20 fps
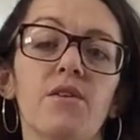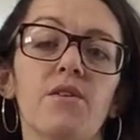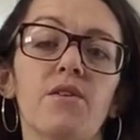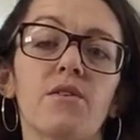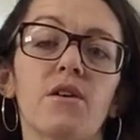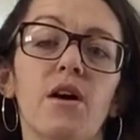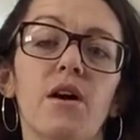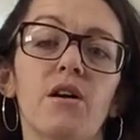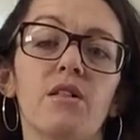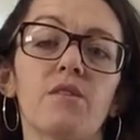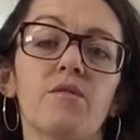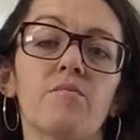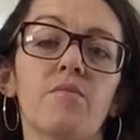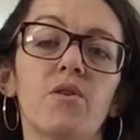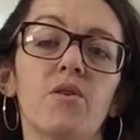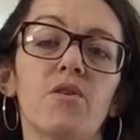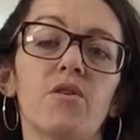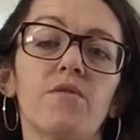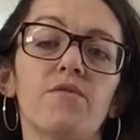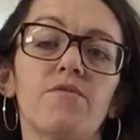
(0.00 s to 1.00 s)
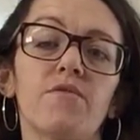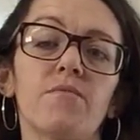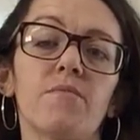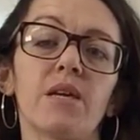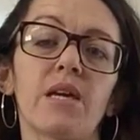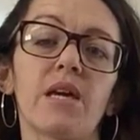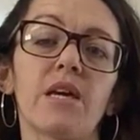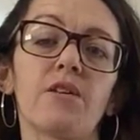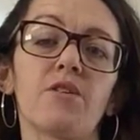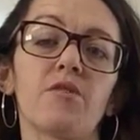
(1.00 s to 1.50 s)
your collarbone, from
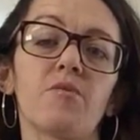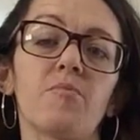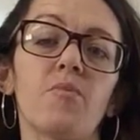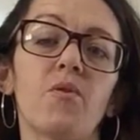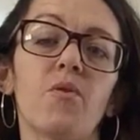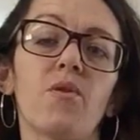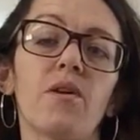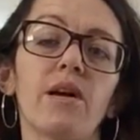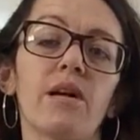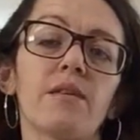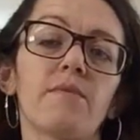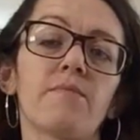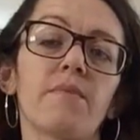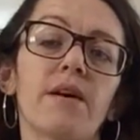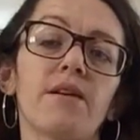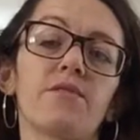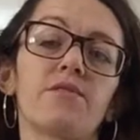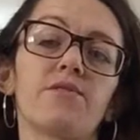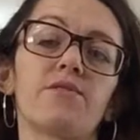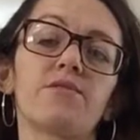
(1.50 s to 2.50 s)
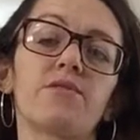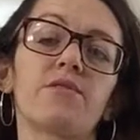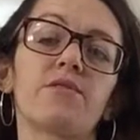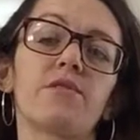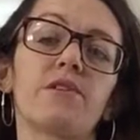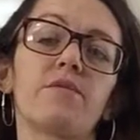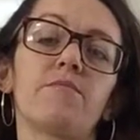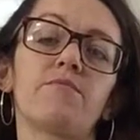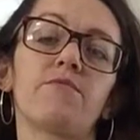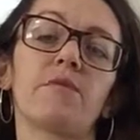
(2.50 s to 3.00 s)
the inner point, by your
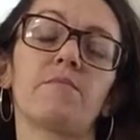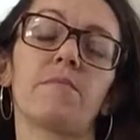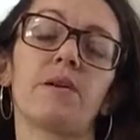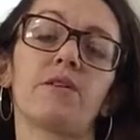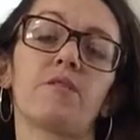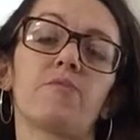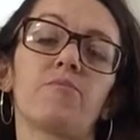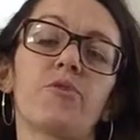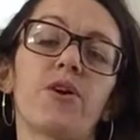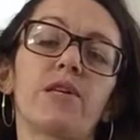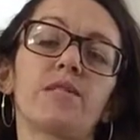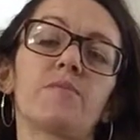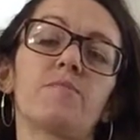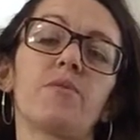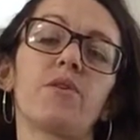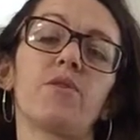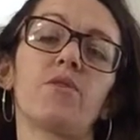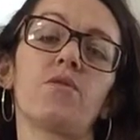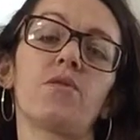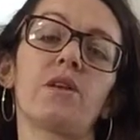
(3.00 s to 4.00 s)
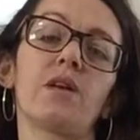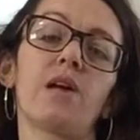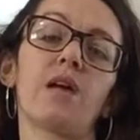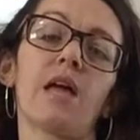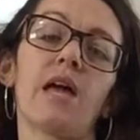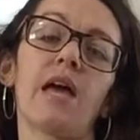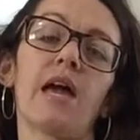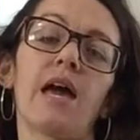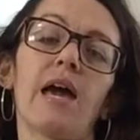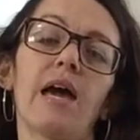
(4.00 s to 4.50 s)
sternum, by your breastbone,
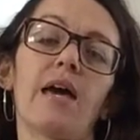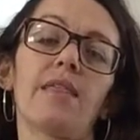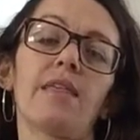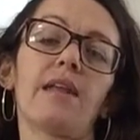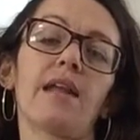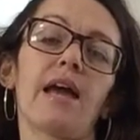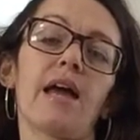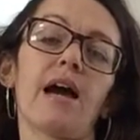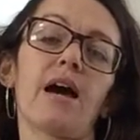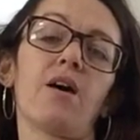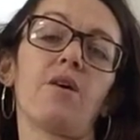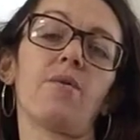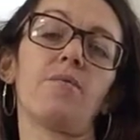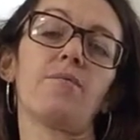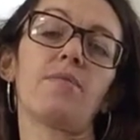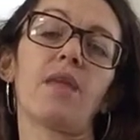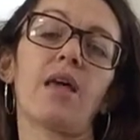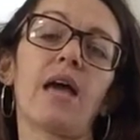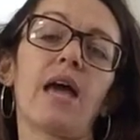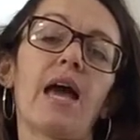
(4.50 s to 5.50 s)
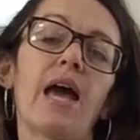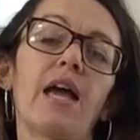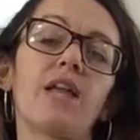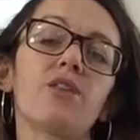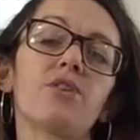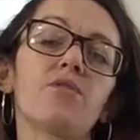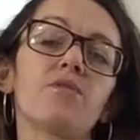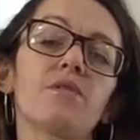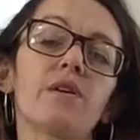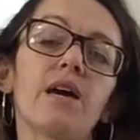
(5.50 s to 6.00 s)
and then out.
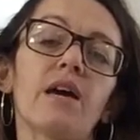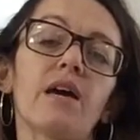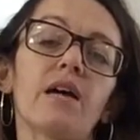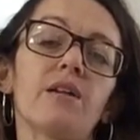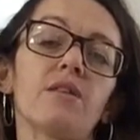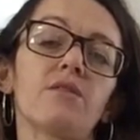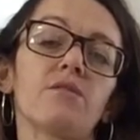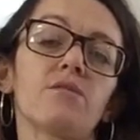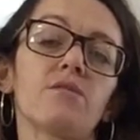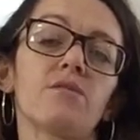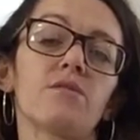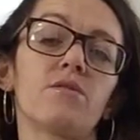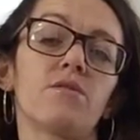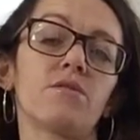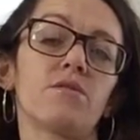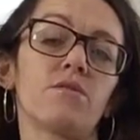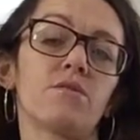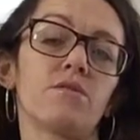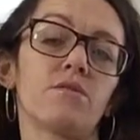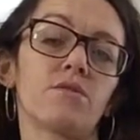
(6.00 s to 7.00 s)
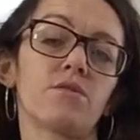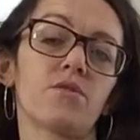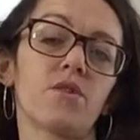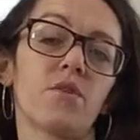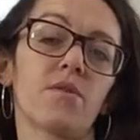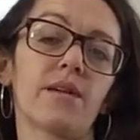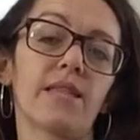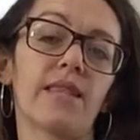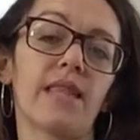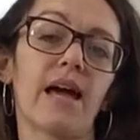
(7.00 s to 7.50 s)
And you can
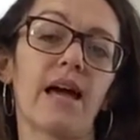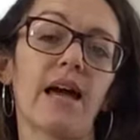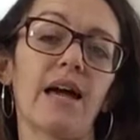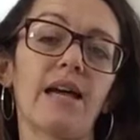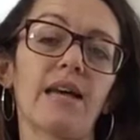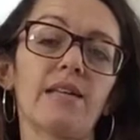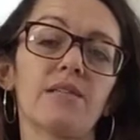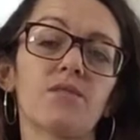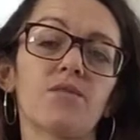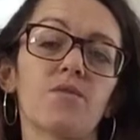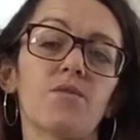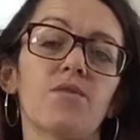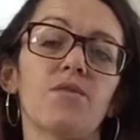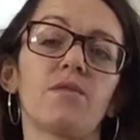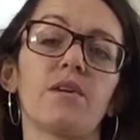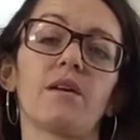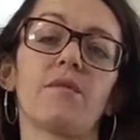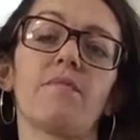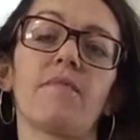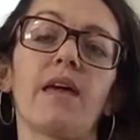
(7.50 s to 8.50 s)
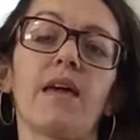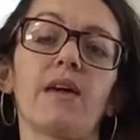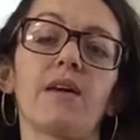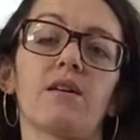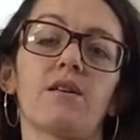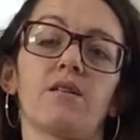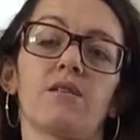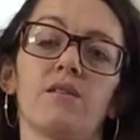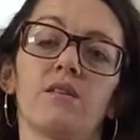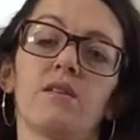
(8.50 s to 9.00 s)
go in lines, or you can
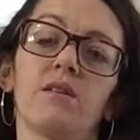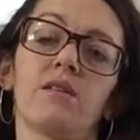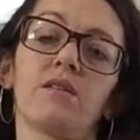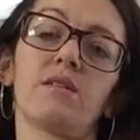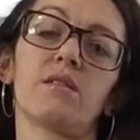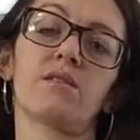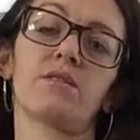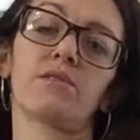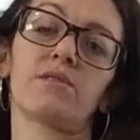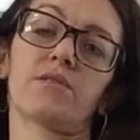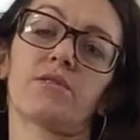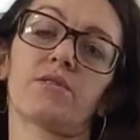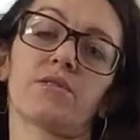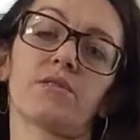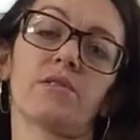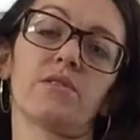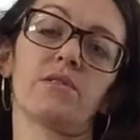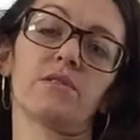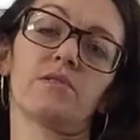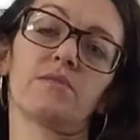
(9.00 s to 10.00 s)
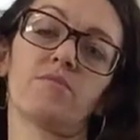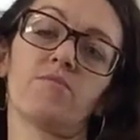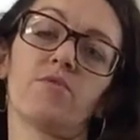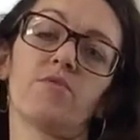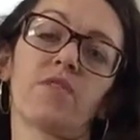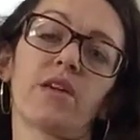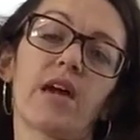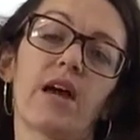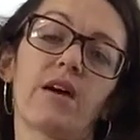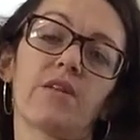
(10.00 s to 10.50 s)
make little circles,
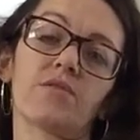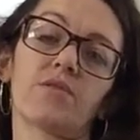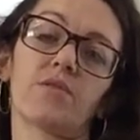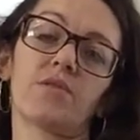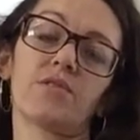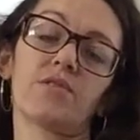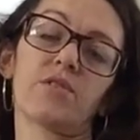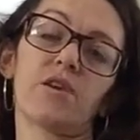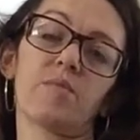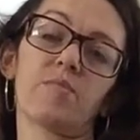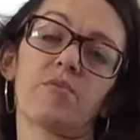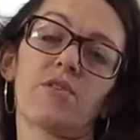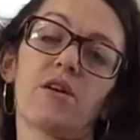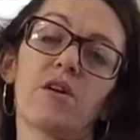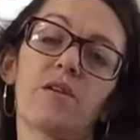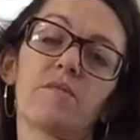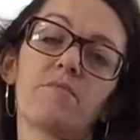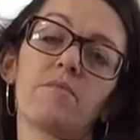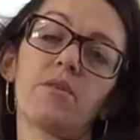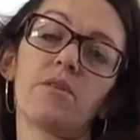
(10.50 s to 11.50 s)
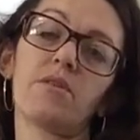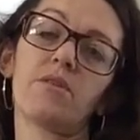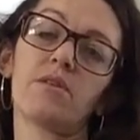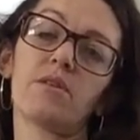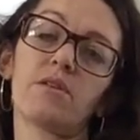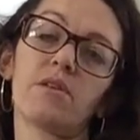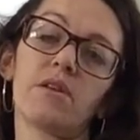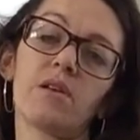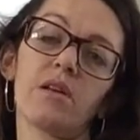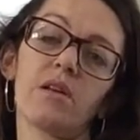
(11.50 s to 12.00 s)
moving out towards your upper arm bone.
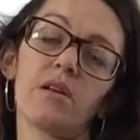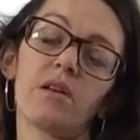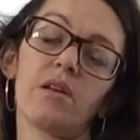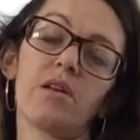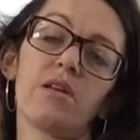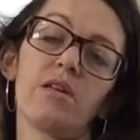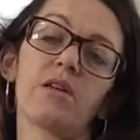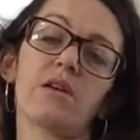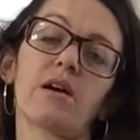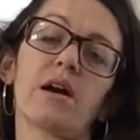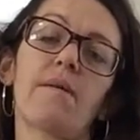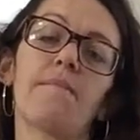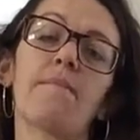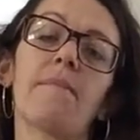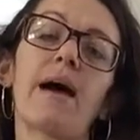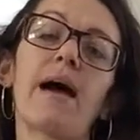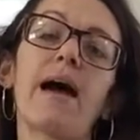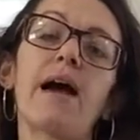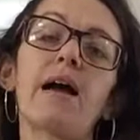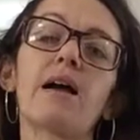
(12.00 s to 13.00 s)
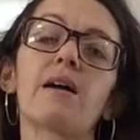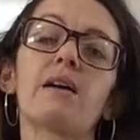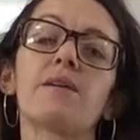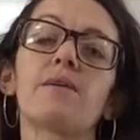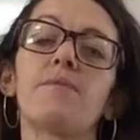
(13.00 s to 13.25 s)
You'll come back.